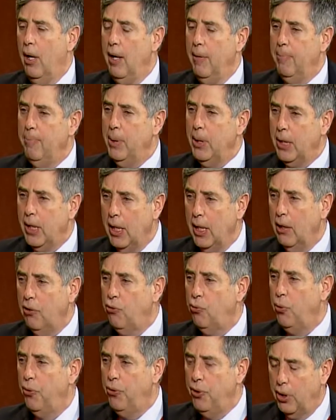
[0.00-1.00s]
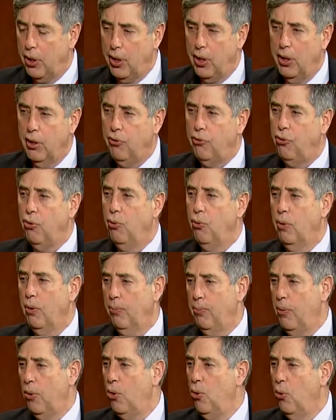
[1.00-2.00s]
It begins with the kids who
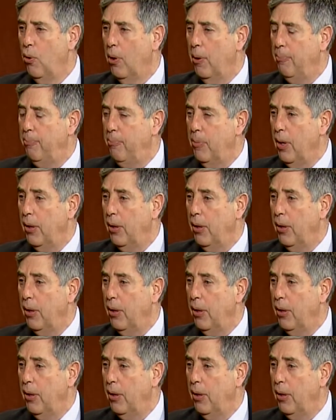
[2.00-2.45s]
are